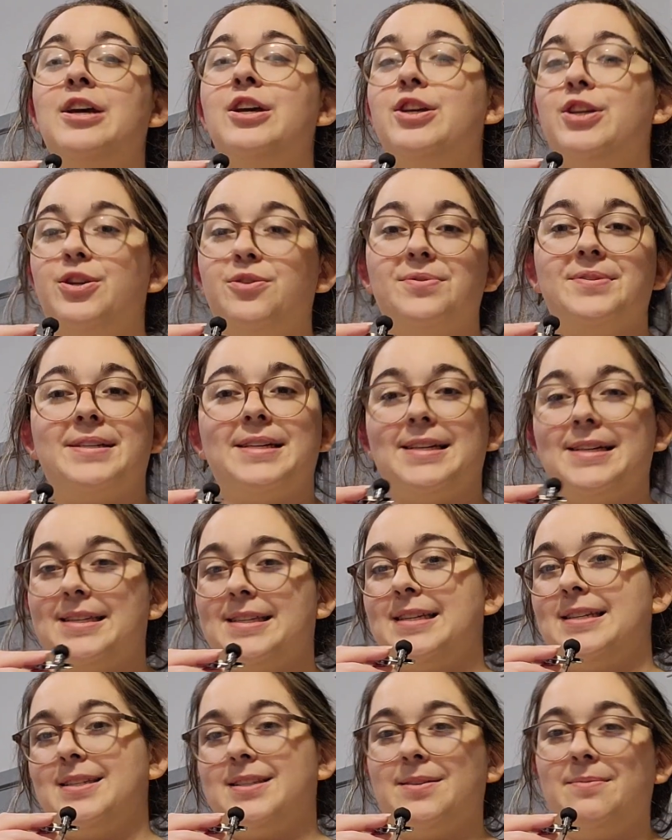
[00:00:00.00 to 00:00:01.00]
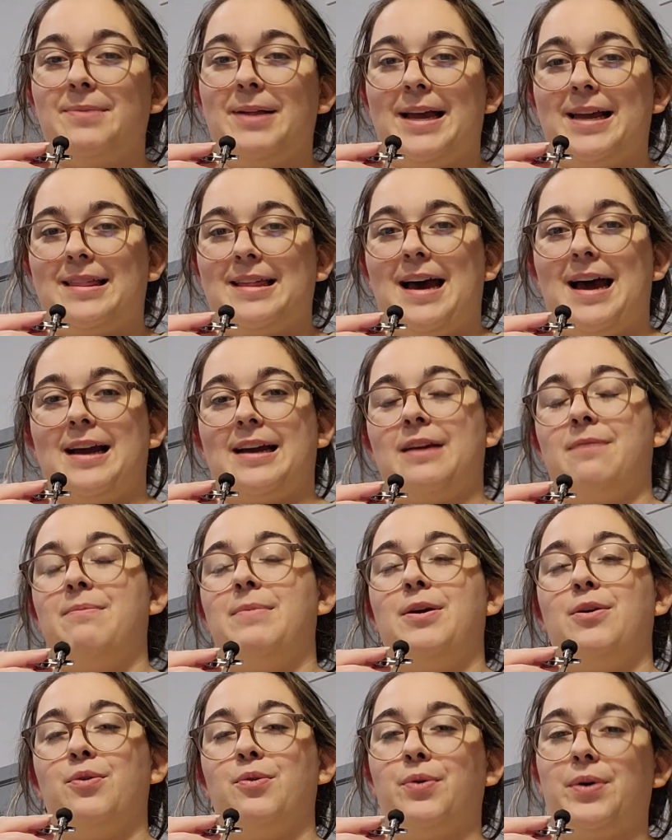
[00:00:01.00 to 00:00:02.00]
Using a system like that can
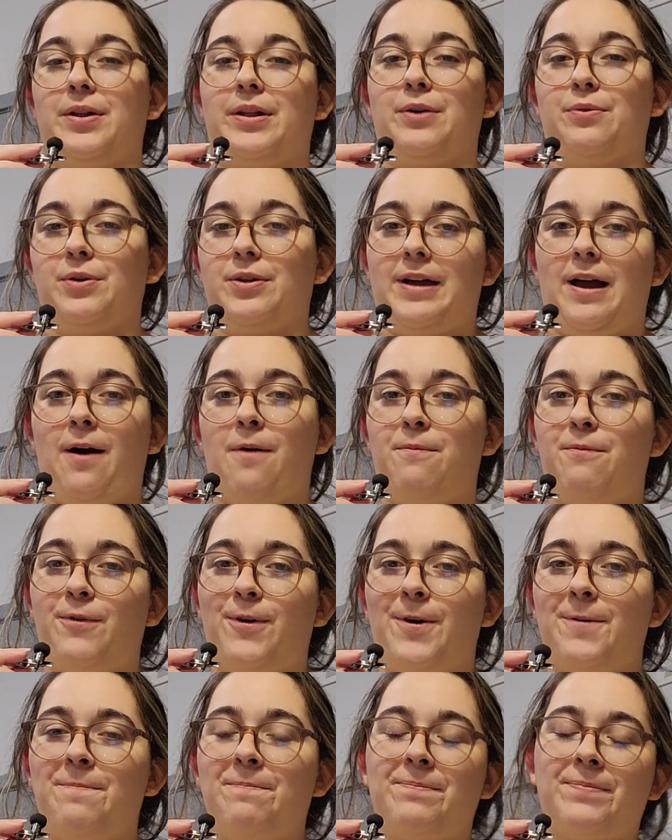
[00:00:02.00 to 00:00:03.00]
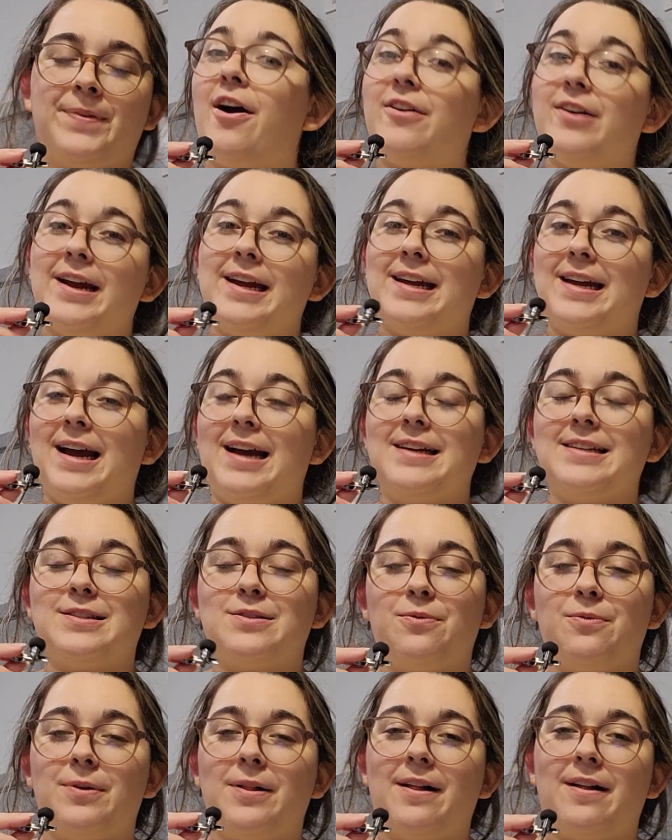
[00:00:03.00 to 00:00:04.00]
be really, really helpful. All right,
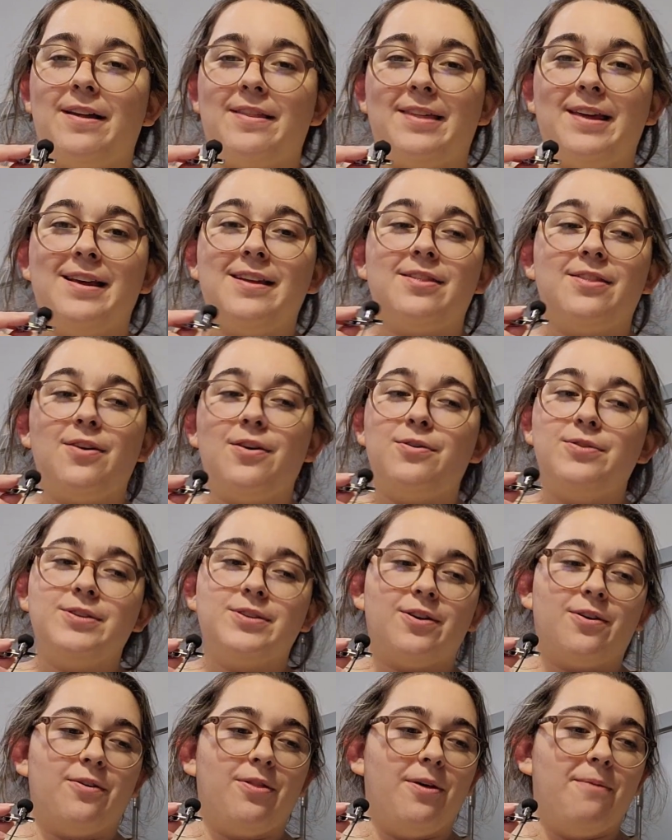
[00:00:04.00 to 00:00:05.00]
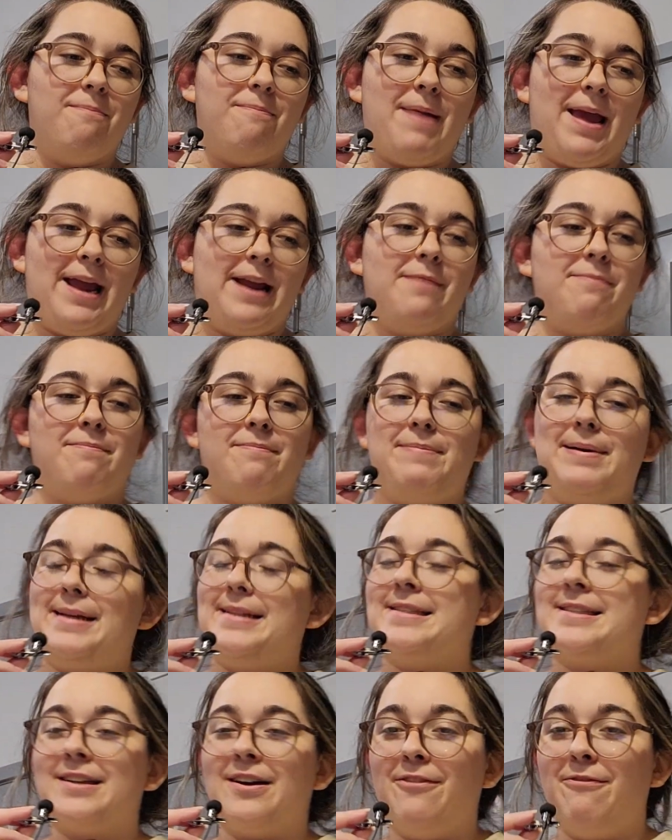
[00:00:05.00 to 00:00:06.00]
guys. Well, I think those are the main
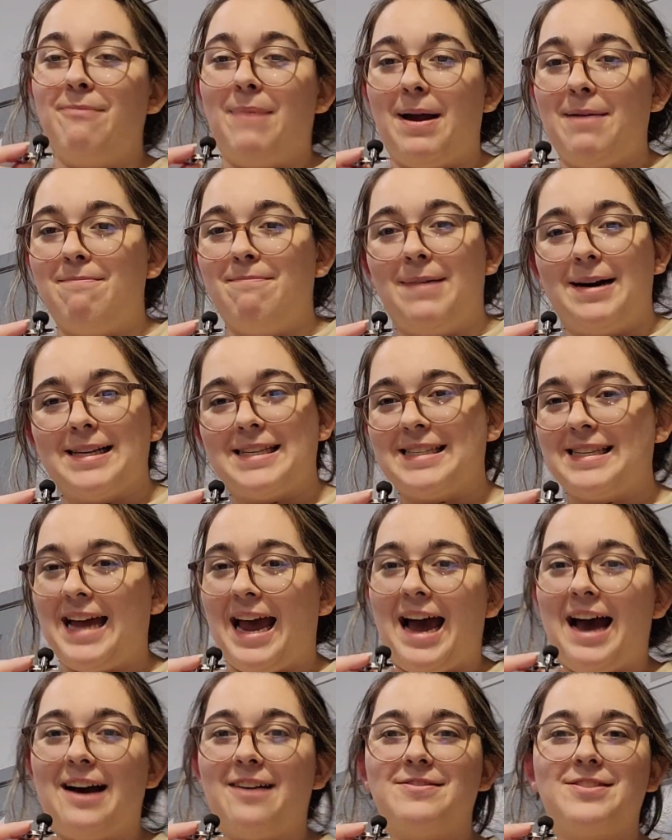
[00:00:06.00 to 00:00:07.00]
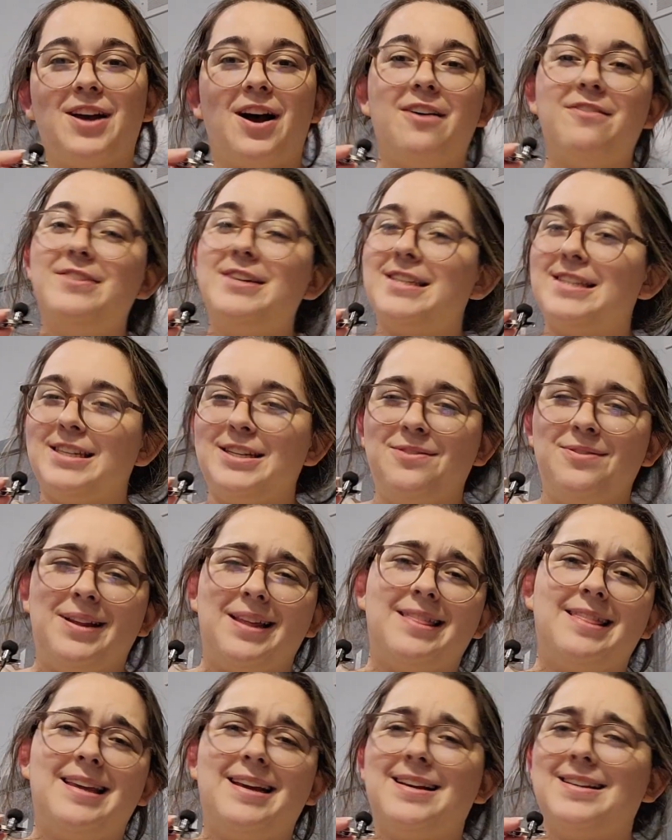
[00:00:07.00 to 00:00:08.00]
bits of my must-haves. Obviously, you
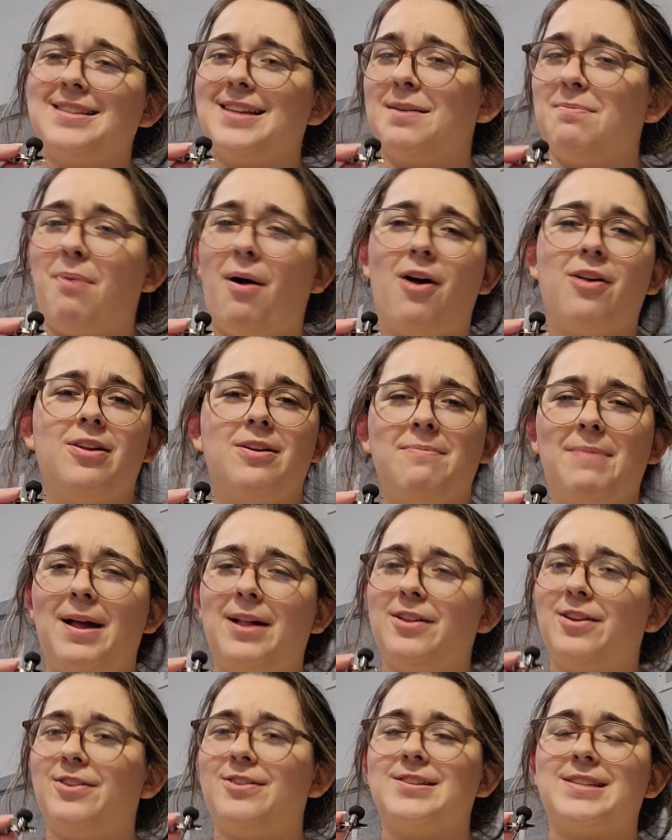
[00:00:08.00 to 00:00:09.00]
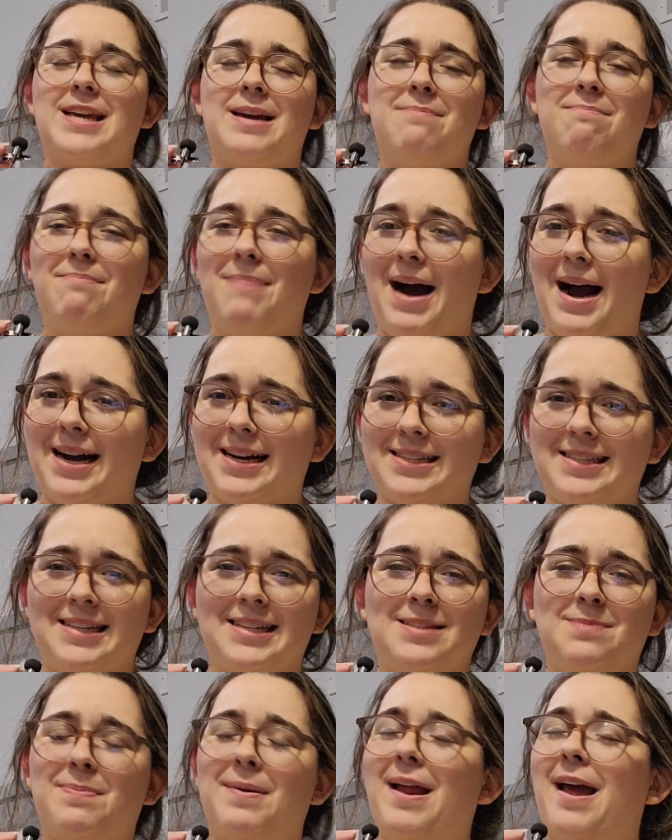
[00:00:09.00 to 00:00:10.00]
need things like poly mailers and
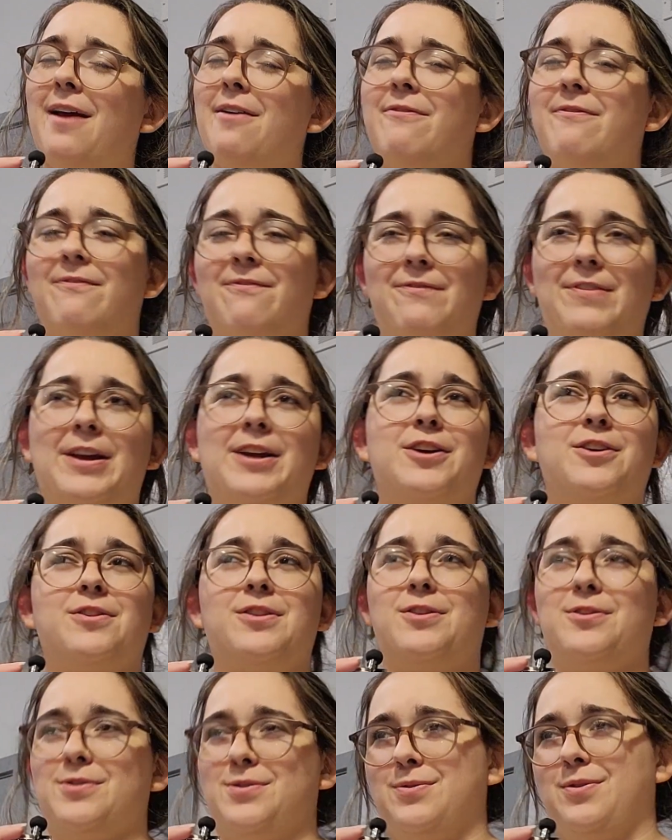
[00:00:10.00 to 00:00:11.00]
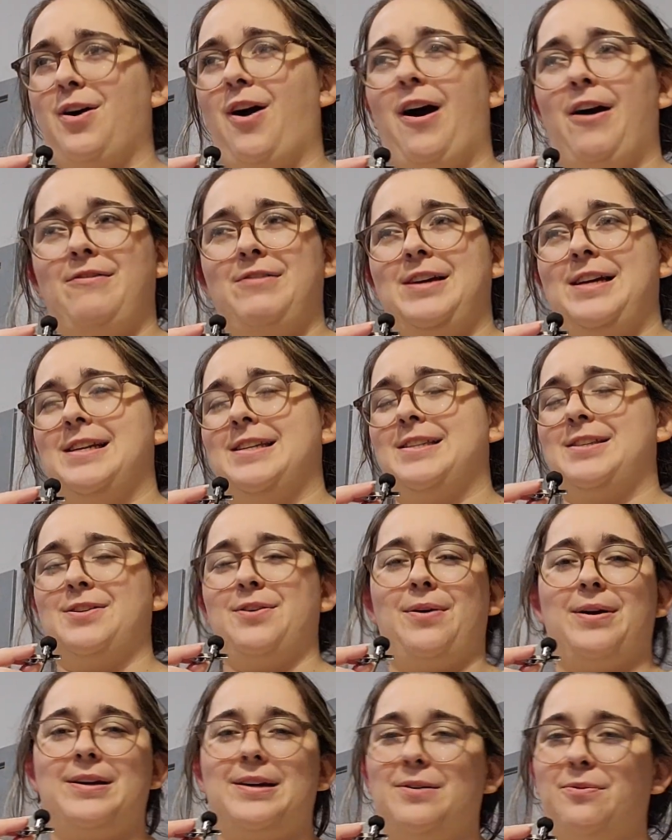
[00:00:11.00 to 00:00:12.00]
boxes, but I figured those are obvious,
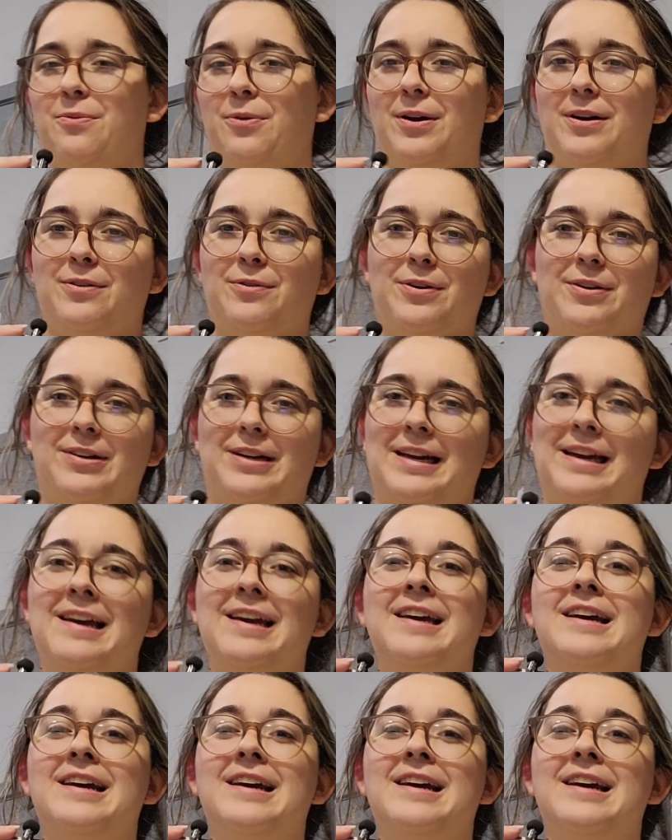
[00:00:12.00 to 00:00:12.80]
so I didn't want to really